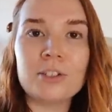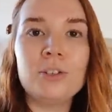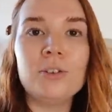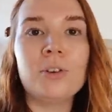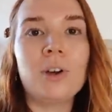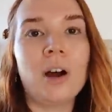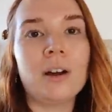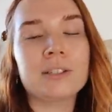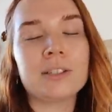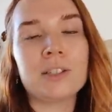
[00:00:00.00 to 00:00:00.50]
to
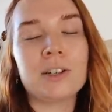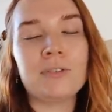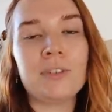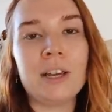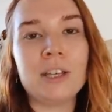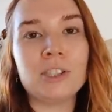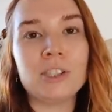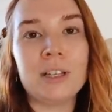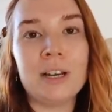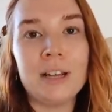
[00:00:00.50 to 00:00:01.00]

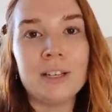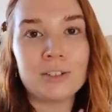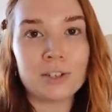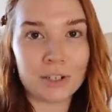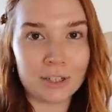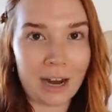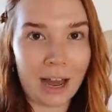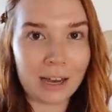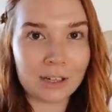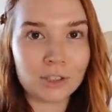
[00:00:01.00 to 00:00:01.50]
Conservation
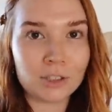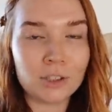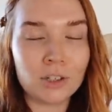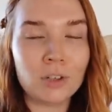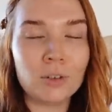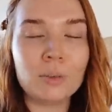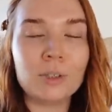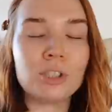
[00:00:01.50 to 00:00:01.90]
International,